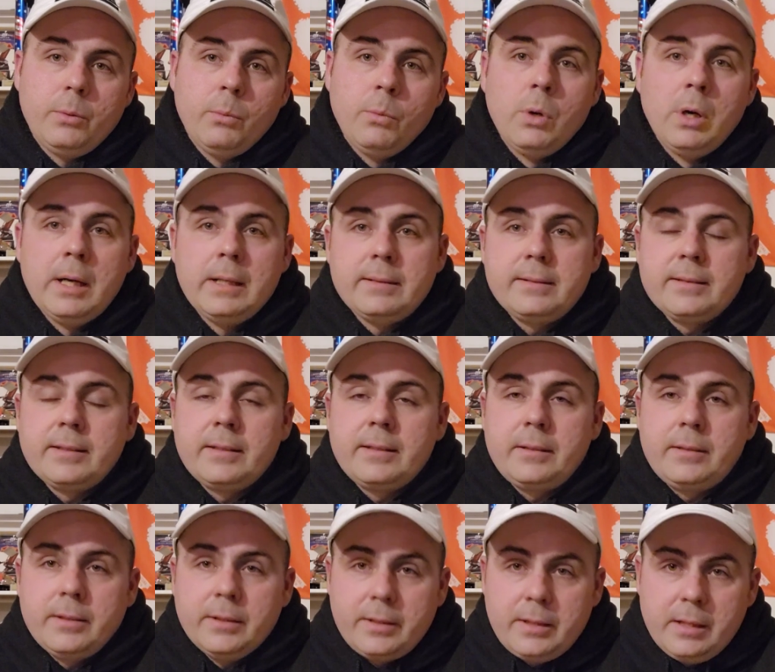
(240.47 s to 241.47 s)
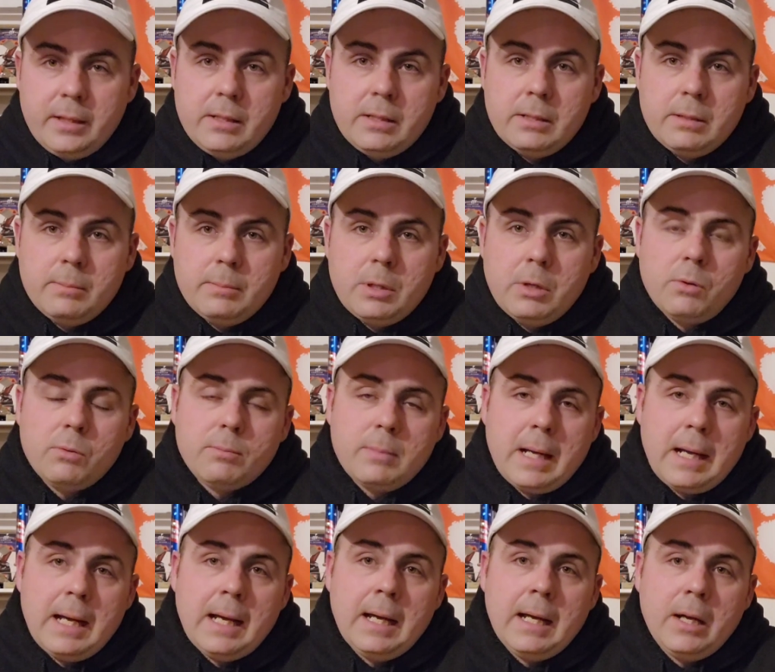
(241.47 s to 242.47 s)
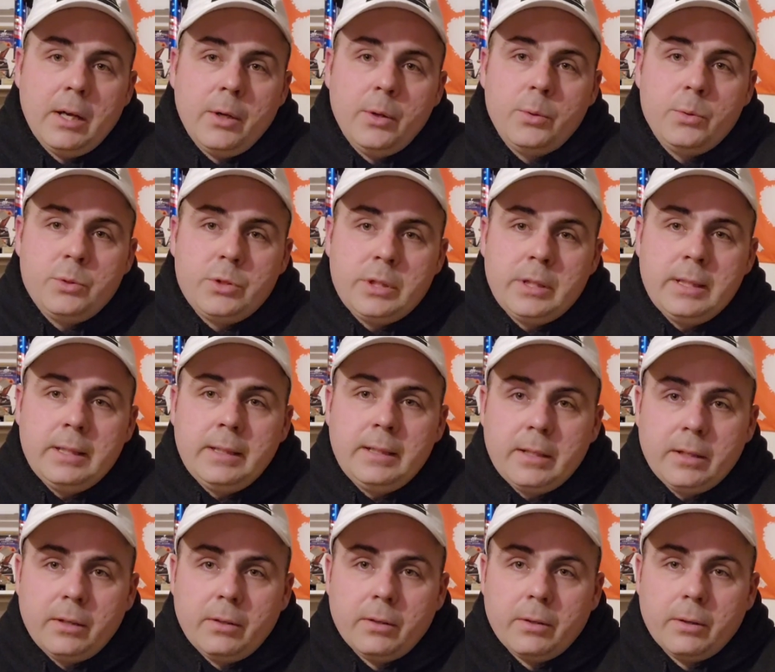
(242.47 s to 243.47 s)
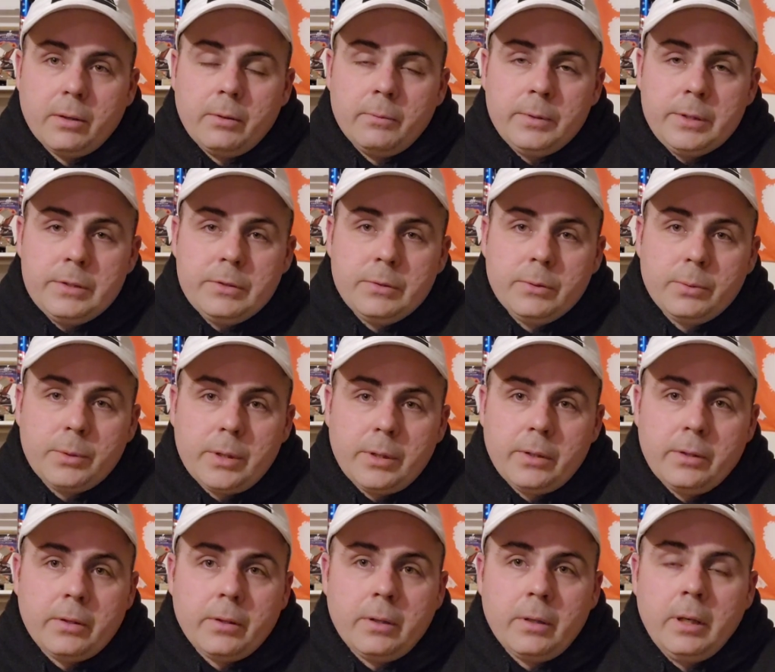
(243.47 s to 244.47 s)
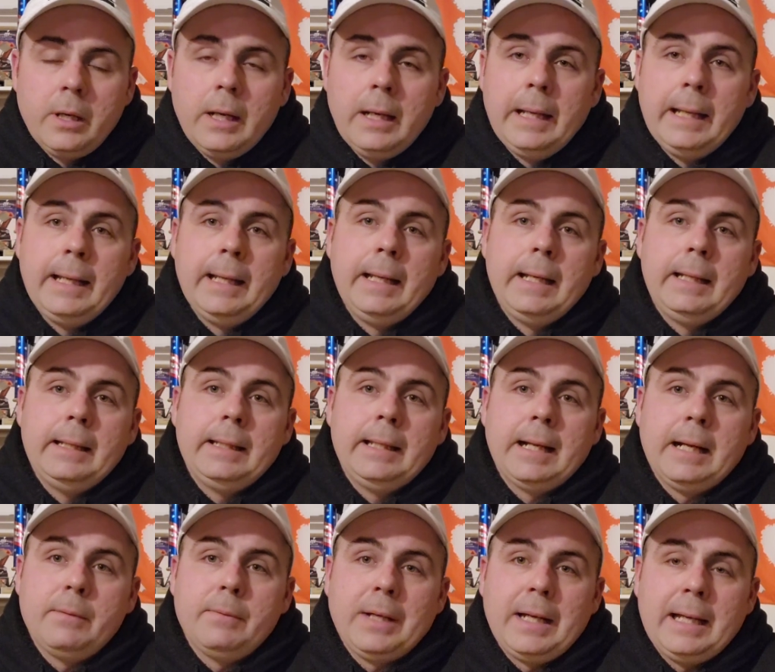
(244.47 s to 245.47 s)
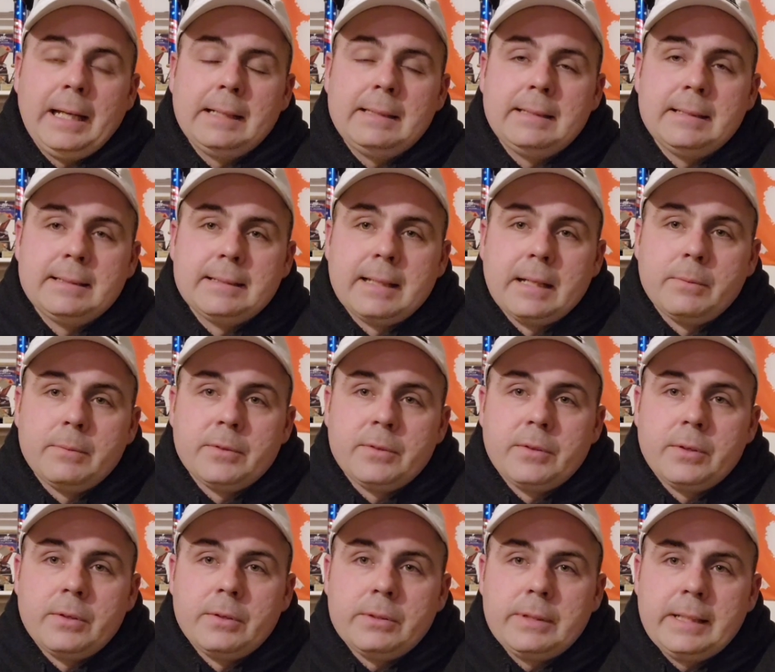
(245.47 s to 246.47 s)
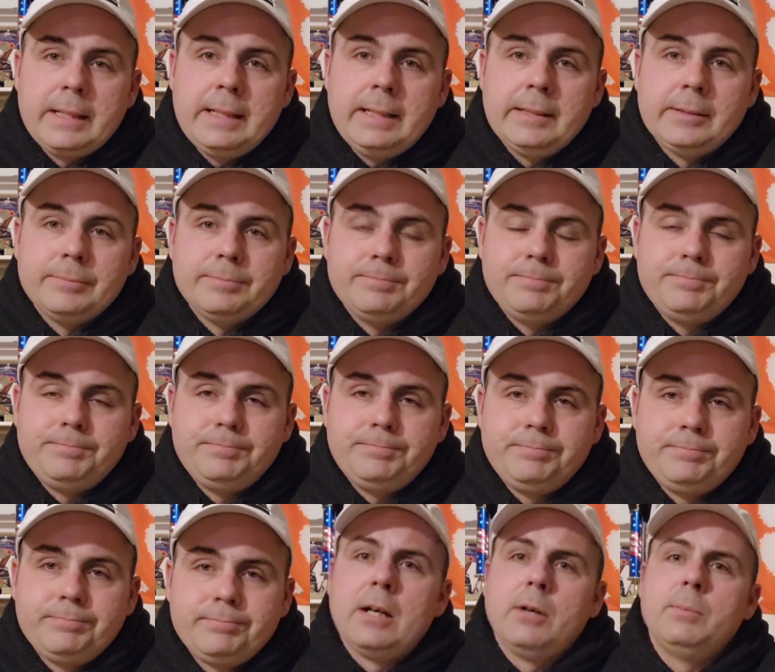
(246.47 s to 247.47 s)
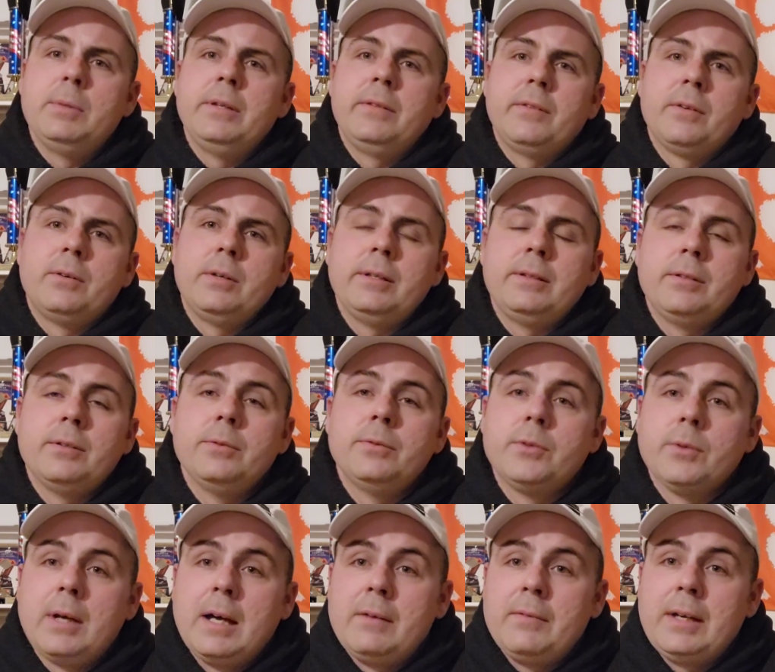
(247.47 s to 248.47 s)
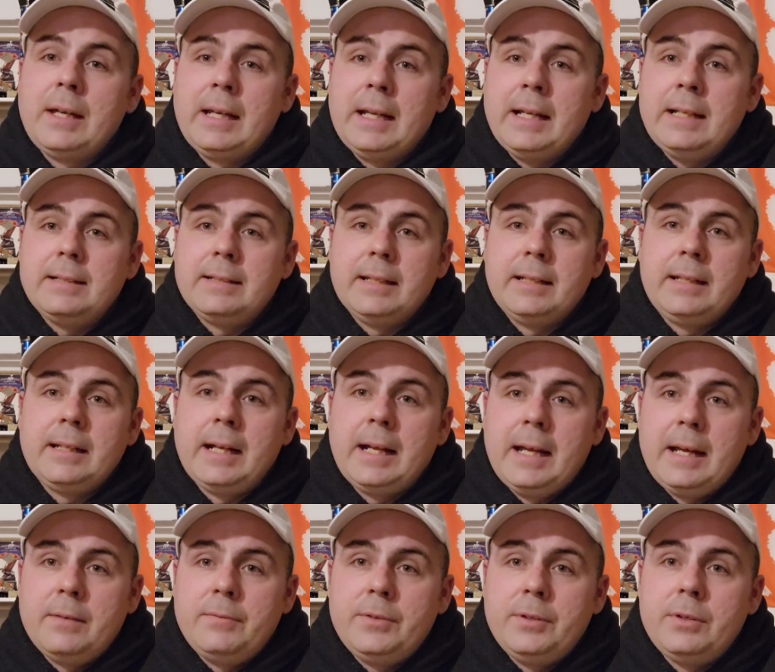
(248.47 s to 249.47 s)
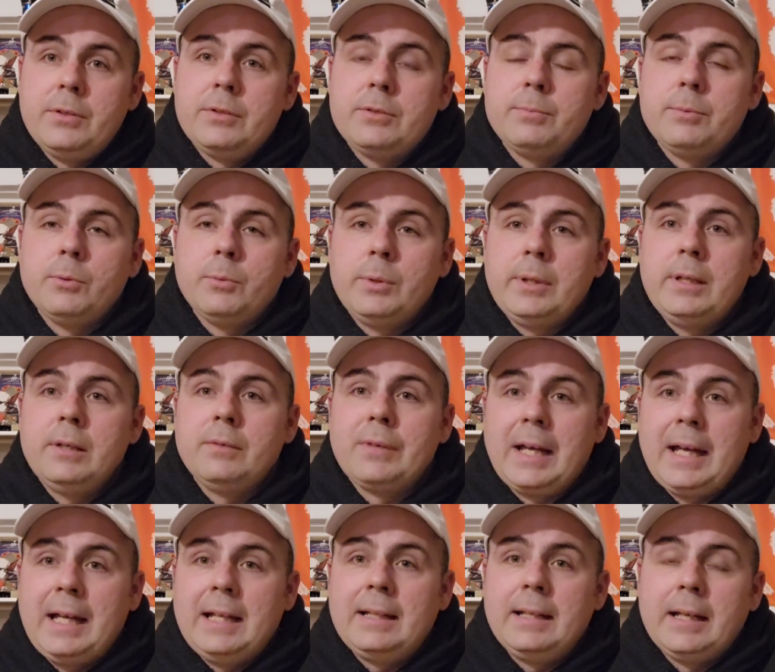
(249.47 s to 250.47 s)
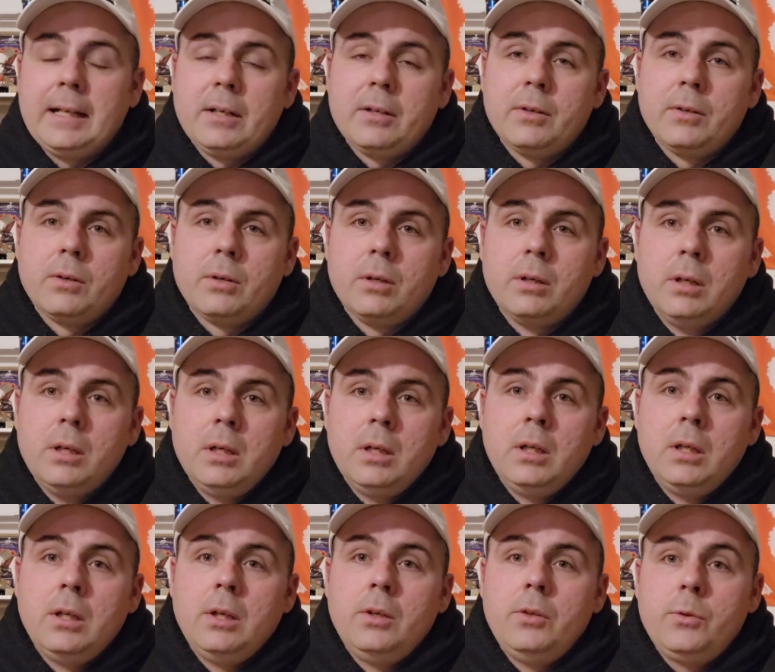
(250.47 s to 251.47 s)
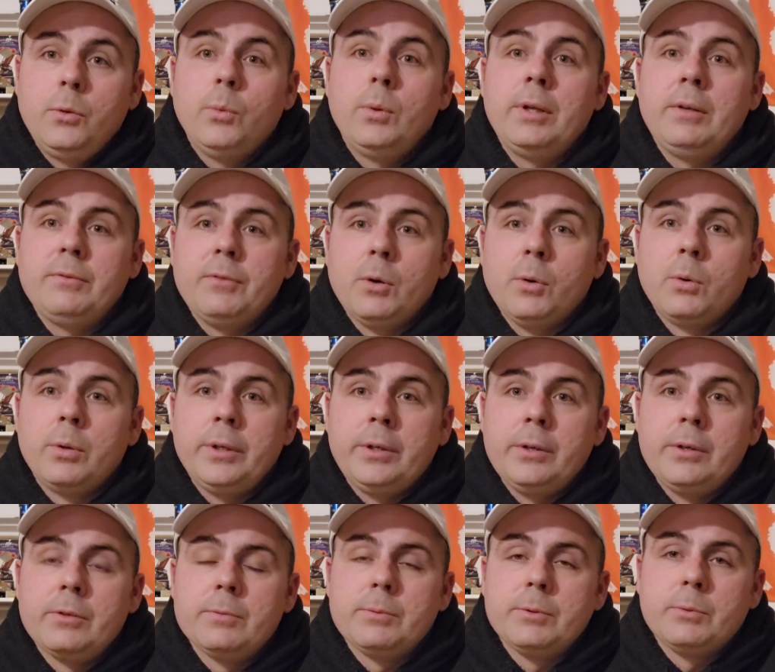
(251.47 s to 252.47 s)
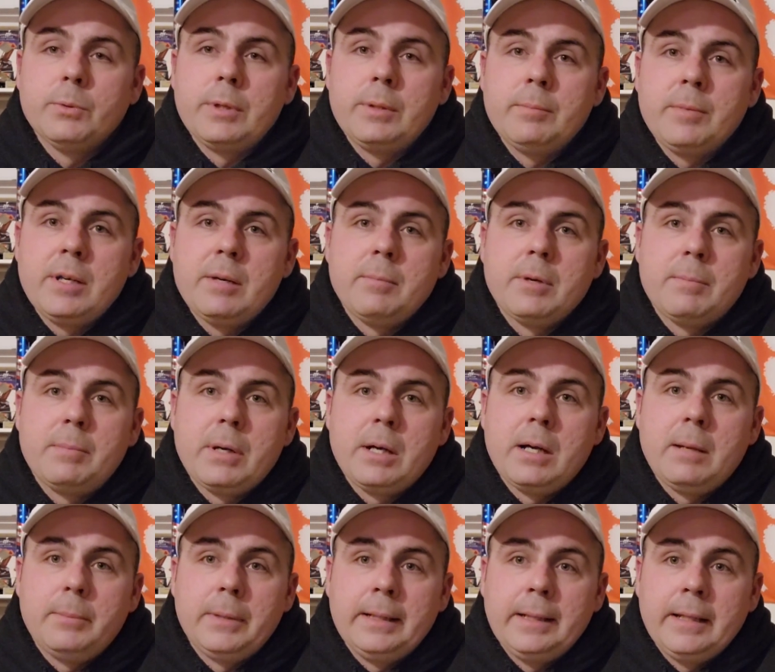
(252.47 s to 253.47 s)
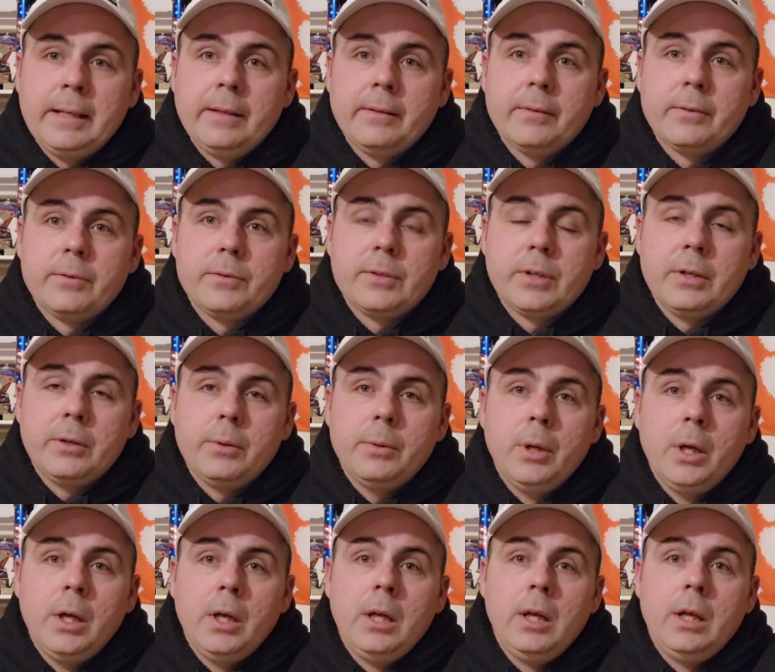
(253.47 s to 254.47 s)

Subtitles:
what's to come on my OG car, original car that I've had since I was 13. I'll be 32, so I've had it 18 and a half years, but we have had that car 24 years between me and my pop together. So